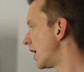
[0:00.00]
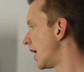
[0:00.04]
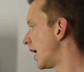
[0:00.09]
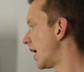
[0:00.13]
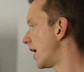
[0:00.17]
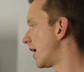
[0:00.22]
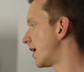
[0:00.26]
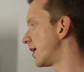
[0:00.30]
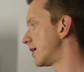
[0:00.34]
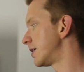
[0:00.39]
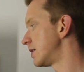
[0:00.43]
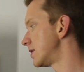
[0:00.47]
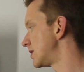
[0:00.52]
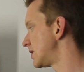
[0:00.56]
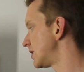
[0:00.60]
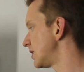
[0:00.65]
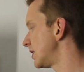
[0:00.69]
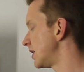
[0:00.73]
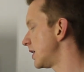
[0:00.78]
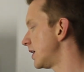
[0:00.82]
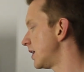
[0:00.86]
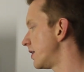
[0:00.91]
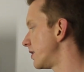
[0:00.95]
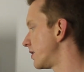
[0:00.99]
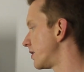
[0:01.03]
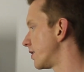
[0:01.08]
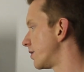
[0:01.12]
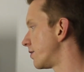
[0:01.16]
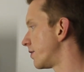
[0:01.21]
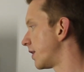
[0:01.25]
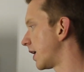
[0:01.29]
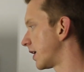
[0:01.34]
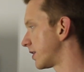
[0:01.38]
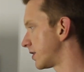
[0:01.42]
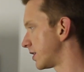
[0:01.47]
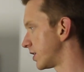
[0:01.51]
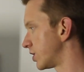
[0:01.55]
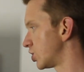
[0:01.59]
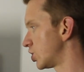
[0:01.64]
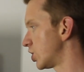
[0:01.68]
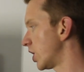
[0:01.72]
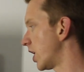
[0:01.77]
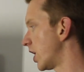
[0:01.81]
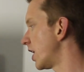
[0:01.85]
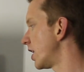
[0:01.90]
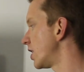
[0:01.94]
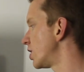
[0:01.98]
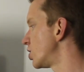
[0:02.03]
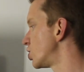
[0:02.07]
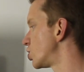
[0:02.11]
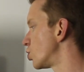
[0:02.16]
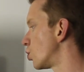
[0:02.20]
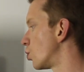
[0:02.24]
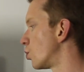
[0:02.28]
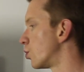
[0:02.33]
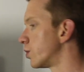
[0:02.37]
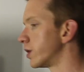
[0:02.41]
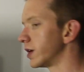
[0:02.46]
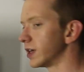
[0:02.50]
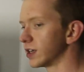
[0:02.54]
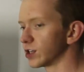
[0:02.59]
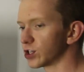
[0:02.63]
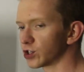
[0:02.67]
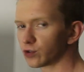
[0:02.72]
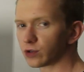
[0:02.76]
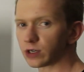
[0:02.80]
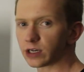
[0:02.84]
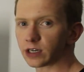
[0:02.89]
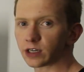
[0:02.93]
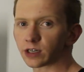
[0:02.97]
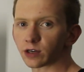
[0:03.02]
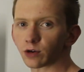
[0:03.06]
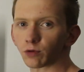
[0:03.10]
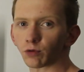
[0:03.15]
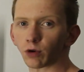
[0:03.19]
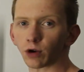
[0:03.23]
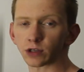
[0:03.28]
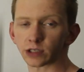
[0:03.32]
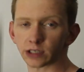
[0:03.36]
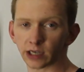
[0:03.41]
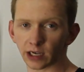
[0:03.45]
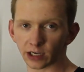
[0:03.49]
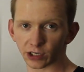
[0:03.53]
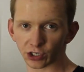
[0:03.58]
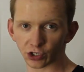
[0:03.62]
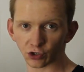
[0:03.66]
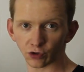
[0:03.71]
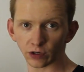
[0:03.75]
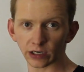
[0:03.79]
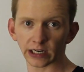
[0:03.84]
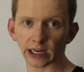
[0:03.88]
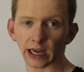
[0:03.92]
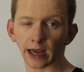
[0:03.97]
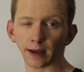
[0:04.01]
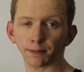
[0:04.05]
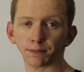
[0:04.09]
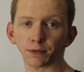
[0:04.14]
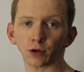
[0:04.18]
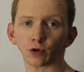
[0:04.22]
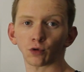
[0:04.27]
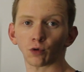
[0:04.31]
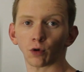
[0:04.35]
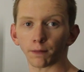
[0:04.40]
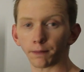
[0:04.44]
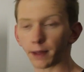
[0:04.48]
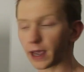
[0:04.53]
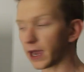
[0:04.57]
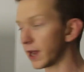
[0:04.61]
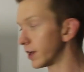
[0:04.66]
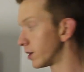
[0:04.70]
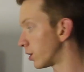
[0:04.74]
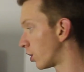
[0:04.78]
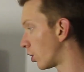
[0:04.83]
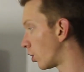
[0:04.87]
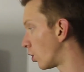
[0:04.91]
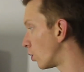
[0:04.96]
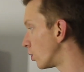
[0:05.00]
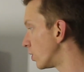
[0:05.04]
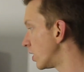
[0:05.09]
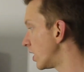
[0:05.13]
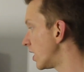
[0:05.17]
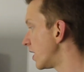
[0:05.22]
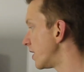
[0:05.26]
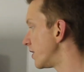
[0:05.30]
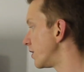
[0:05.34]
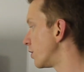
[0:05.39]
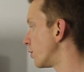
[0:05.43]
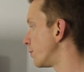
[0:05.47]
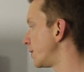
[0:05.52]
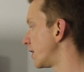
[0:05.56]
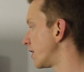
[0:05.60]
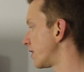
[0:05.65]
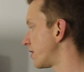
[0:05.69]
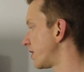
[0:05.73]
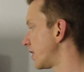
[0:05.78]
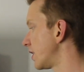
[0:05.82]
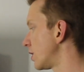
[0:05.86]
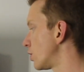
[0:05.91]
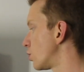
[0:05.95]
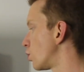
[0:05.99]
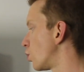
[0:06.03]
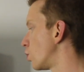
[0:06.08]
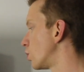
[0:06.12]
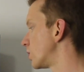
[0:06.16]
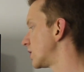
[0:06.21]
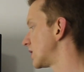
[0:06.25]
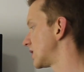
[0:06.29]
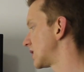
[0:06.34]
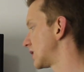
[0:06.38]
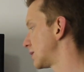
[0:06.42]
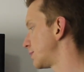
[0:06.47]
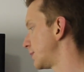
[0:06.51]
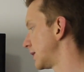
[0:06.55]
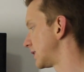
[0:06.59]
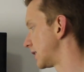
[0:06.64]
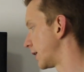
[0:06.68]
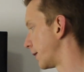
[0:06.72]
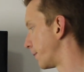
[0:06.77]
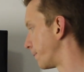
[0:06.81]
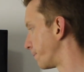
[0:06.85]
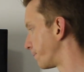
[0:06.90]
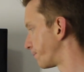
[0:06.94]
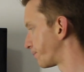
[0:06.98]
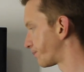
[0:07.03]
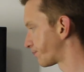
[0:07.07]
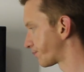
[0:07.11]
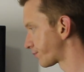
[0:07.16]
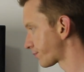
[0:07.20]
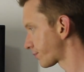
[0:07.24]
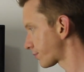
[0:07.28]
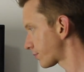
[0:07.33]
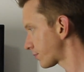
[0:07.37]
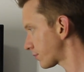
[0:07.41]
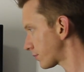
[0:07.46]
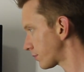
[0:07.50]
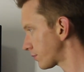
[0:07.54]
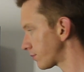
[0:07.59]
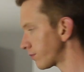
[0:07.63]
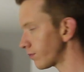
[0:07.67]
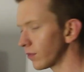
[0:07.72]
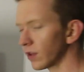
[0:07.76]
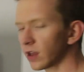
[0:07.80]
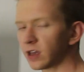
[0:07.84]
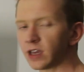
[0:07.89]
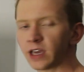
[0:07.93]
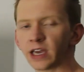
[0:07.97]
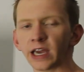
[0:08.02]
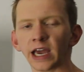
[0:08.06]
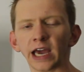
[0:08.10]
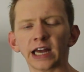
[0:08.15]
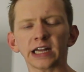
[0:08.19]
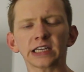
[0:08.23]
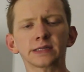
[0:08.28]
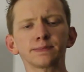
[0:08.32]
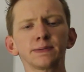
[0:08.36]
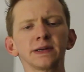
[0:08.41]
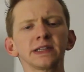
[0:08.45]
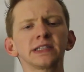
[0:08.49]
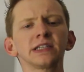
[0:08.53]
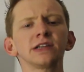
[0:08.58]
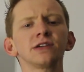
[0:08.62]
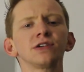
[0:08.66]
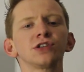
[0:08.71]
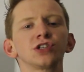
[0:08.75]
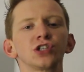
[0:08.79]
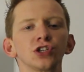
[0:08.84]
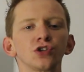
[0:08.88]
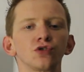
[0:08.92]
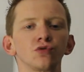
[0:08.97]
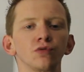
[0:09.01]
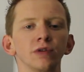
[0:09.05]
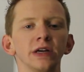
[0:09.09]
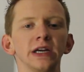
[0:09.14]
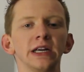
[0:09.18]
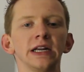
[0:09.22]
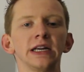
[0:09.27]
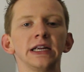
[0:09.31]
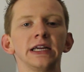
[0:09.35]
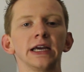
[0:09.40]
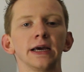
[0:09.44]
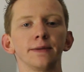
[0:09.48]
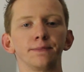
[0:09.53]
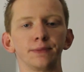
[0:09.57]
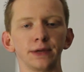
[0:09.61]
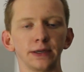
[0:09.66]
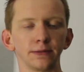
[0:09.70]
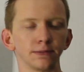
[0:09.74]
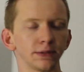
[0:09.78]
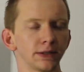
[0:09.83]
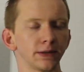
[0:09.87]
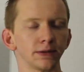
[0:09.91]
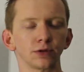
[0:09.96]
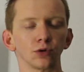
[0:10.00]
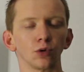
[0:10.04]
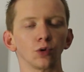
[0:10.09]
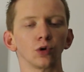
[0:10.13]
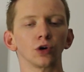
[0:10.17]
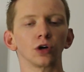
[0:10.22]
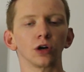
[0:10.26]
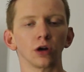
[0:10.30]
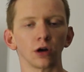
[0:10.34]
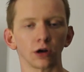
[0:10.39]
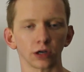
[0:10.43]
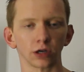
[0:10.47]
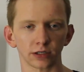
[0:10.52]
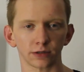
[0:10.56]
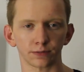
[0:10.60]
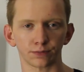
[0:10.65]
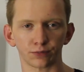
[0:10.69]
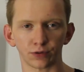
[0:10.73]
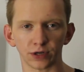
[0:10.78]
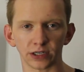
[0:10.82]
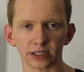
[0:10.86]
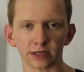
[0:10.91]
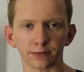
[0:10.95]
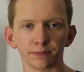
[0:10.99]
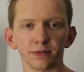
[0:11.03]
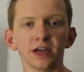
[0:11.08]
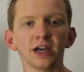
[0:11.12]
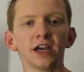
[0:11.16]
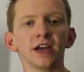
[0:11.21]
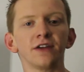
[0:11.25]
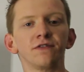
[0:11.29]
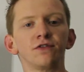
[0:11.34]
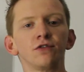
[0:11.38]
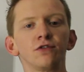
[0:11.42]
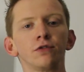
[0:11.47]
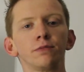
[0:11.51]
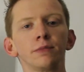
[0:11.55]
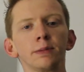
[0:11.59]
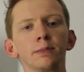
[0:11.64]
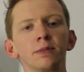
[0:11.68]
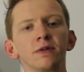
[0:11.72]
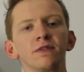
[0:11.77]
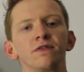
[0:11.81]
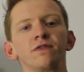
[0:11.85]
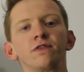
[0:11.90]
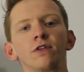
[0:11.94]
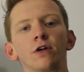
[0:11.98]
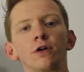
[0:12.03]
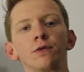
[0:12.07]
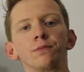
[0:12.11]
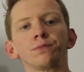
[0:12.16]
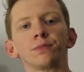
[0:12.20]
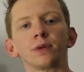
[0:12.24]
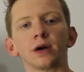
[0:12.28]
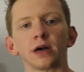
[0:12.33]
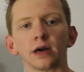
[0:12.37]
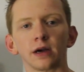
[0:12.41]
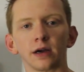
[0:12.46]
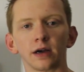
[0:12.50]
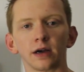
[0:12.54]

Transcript: and either at the exchange or in a roadside street cabinet or a manhole, there'll be a thing called a splitter. And a splitter is just really a beam splitter or glass prism. If you remember from